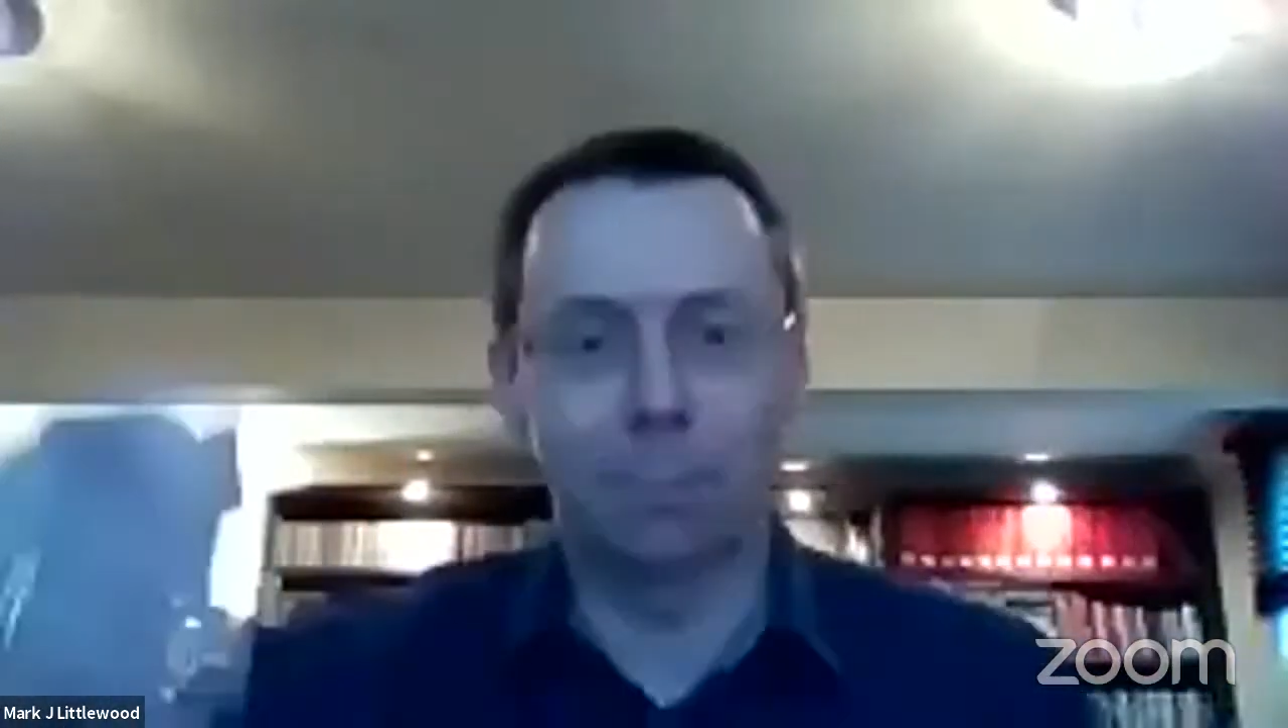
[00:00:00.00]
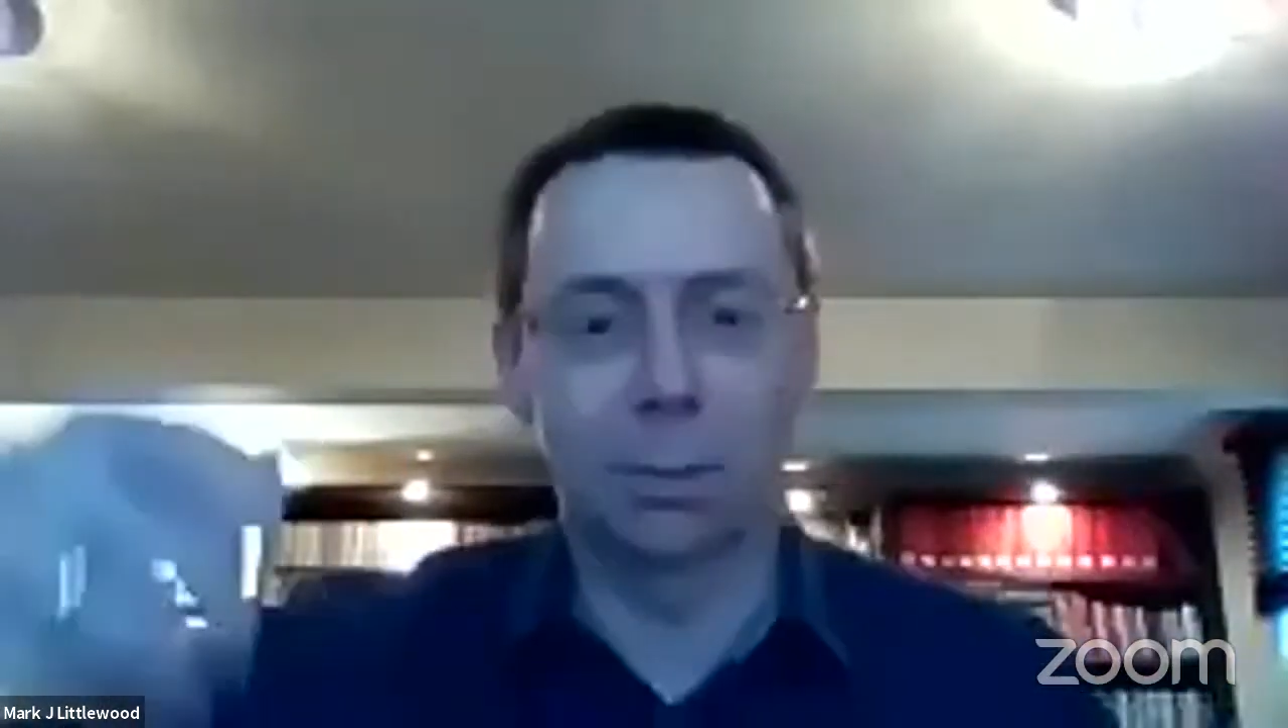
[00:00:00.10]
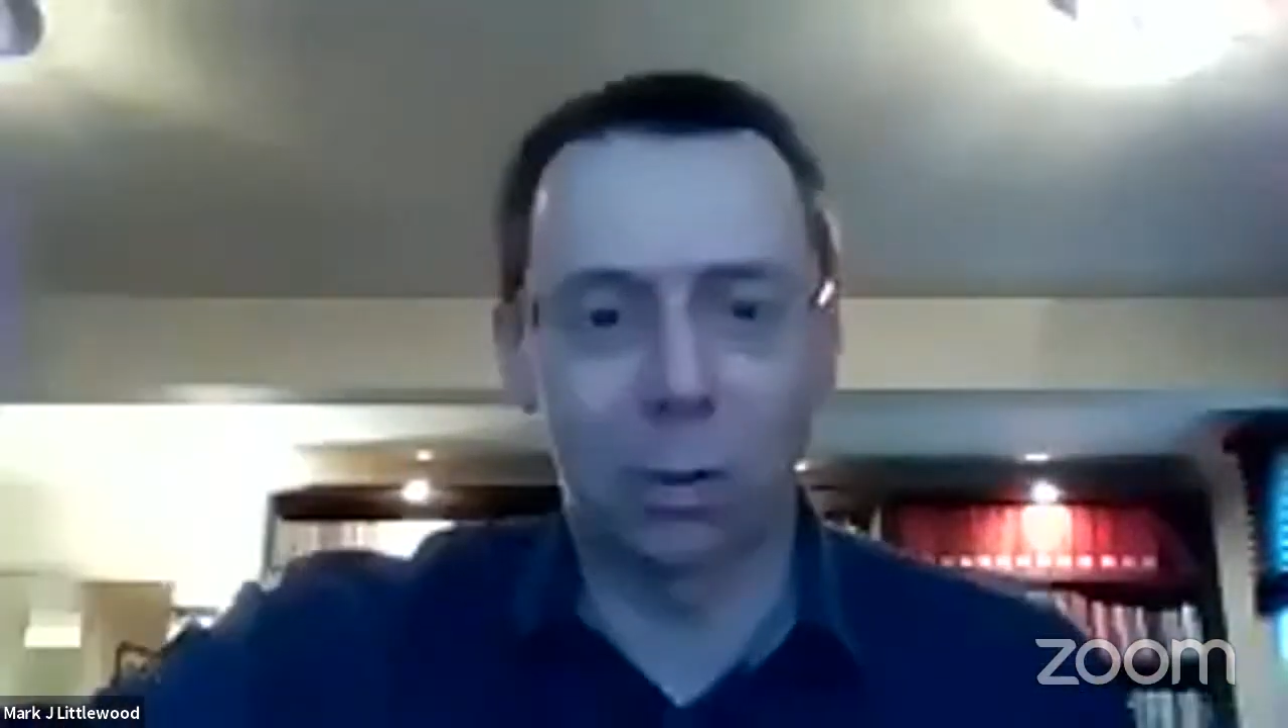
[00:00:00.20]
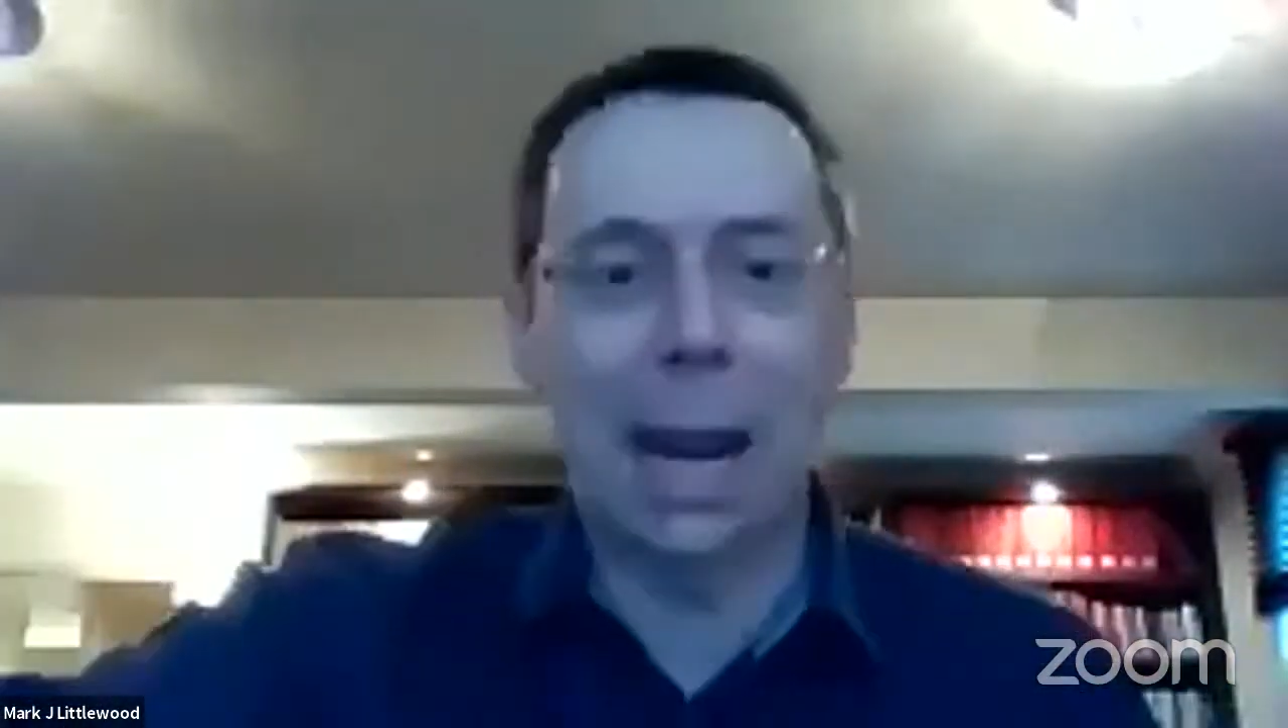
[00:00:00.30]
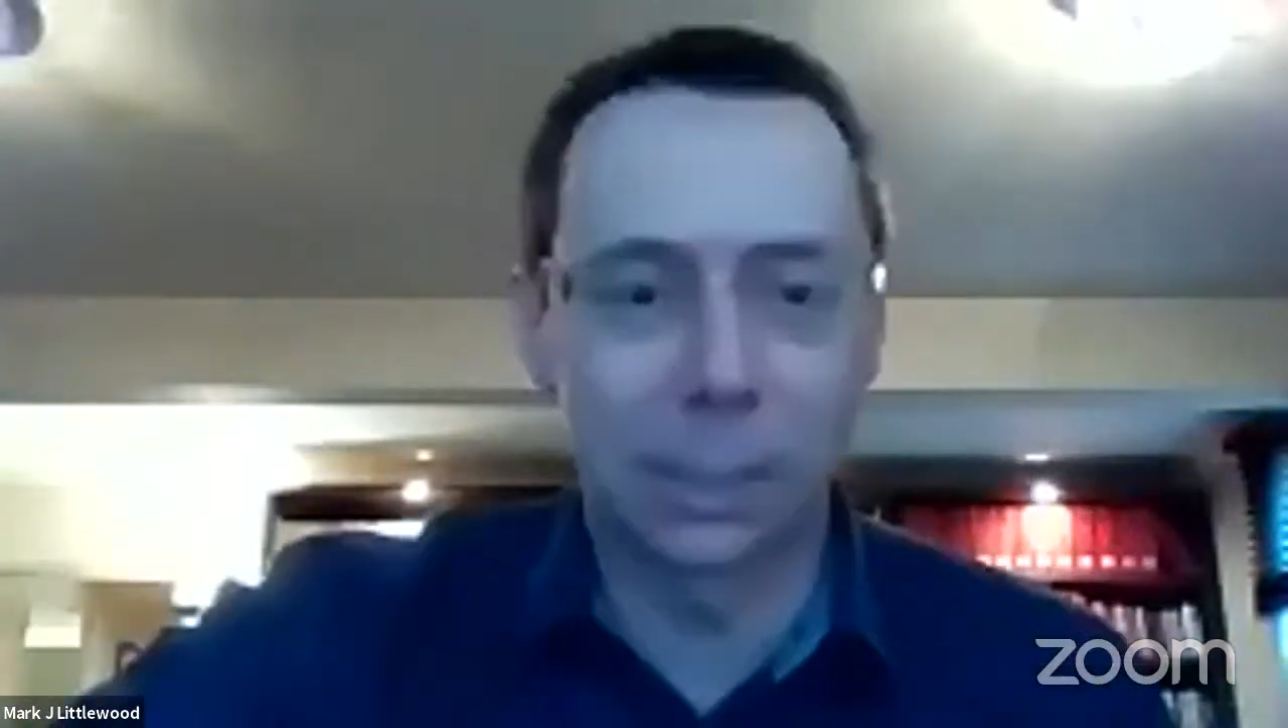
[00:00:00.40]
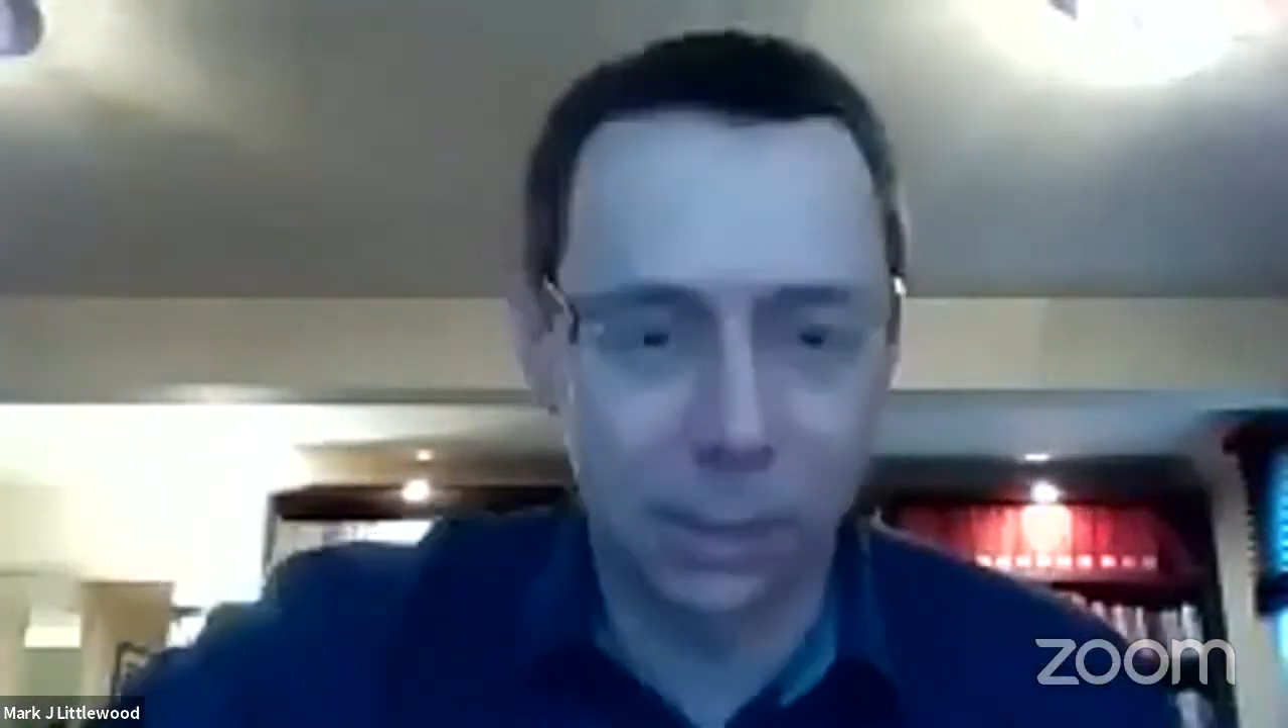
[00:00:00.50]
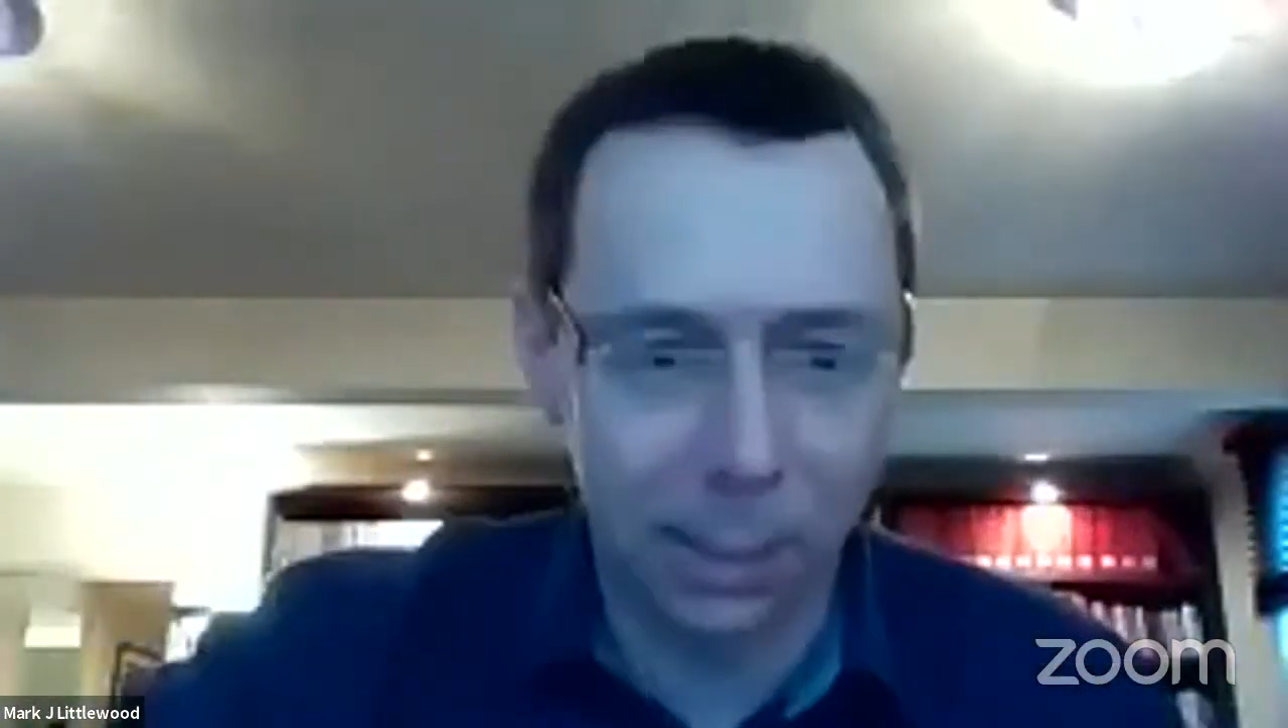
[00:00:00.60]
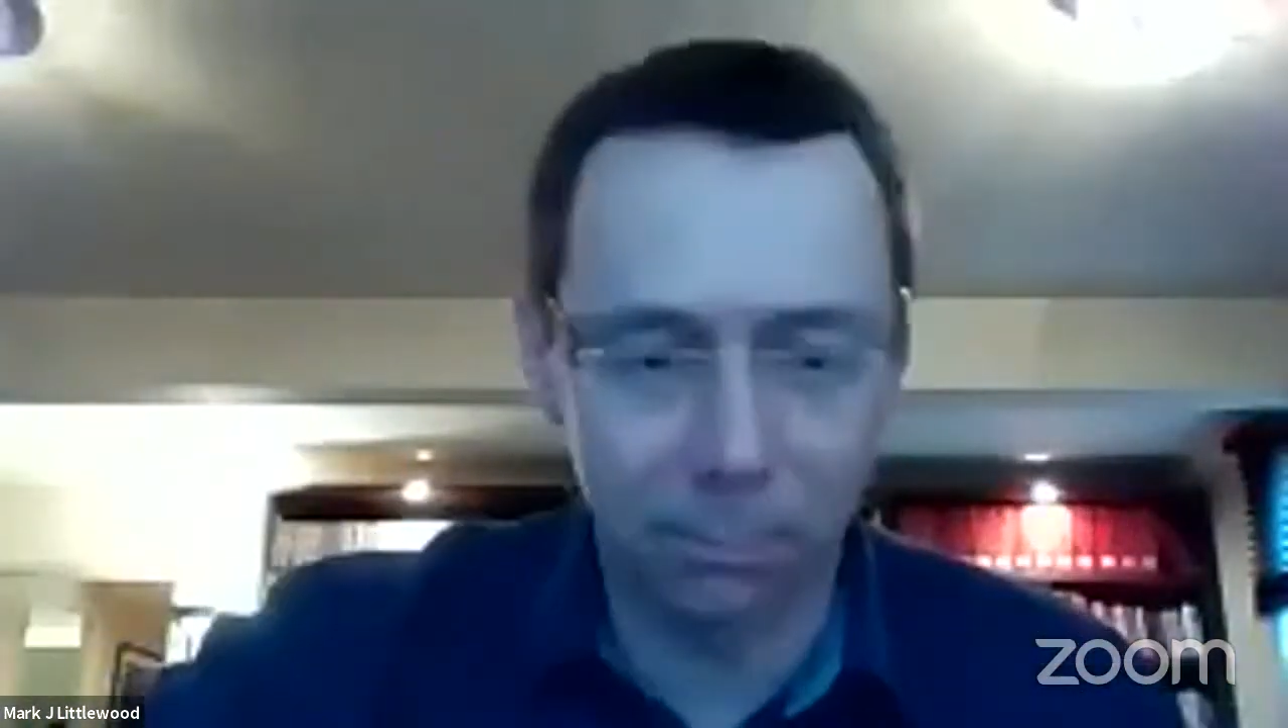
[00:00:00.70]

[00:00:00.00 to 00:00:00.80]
practice it,